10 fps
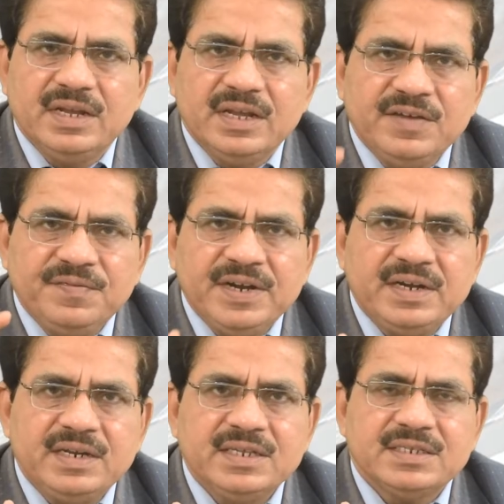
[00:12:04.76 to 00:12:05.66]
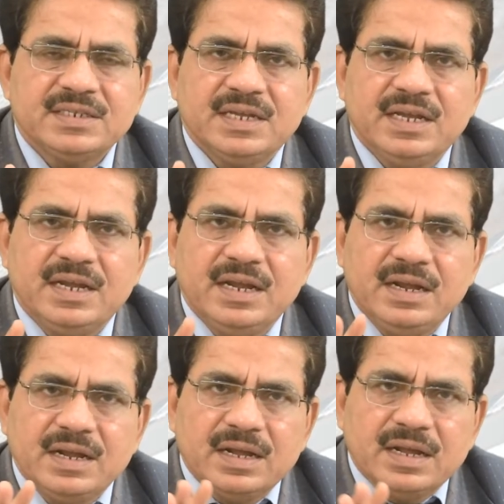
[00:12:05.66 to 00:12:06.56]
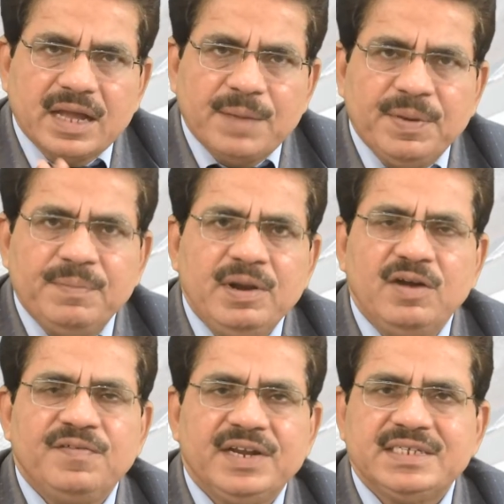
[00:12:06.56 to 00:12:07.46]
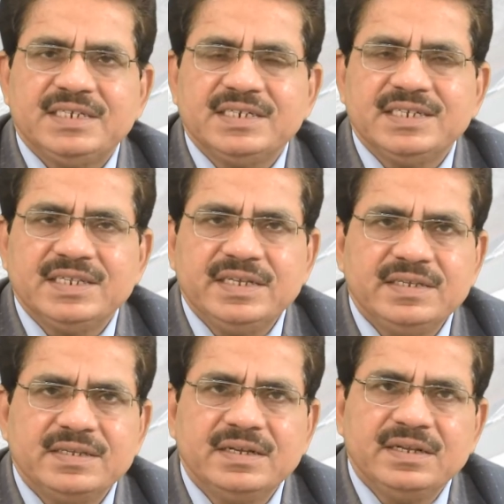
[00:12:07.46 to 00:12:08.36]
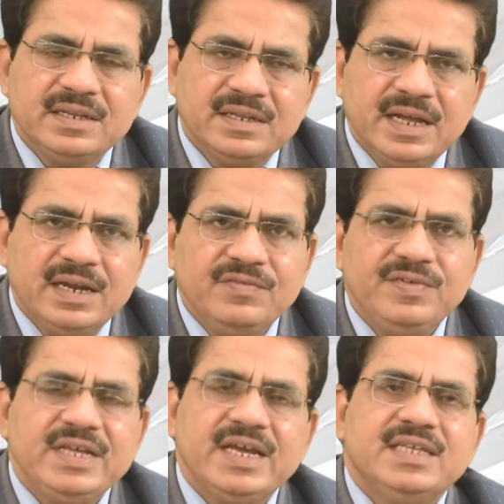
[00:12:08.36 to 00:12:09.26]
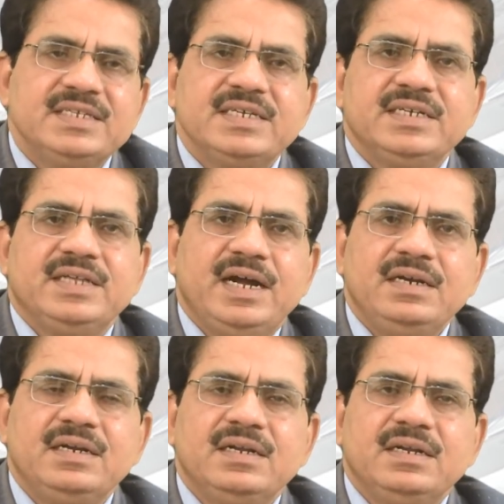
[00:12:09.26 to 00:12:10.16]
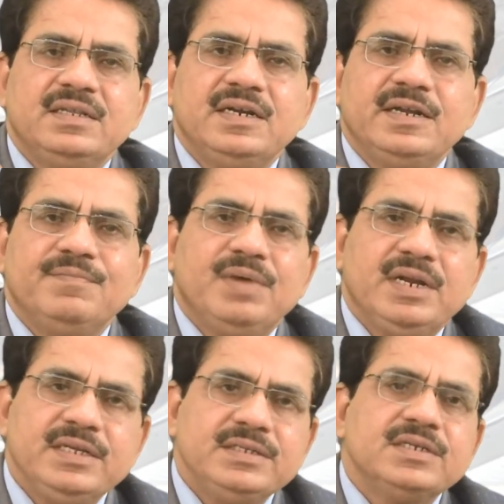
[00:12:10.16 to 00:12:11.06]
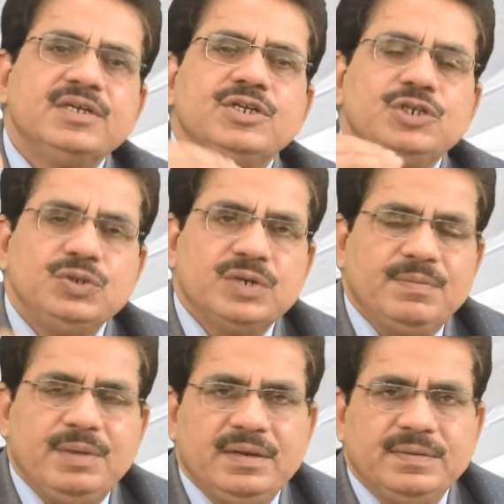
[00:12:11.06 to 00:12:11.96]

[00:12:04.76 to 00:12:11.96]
If it is capable of resisting these, then we can say that the timber is durable.